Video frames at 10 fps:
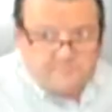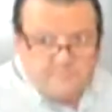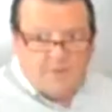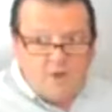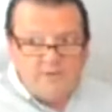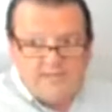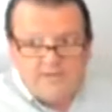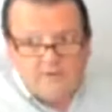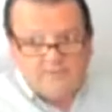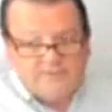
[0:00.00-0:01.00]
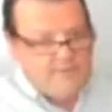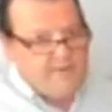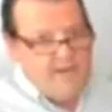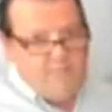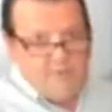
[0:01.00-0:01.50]
Okie doke. So
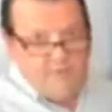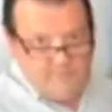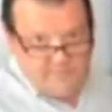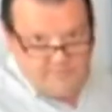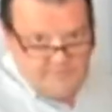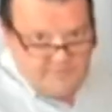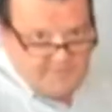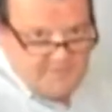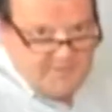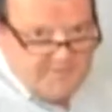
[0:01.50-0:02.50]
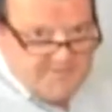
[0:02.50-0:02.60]
now we're looking at the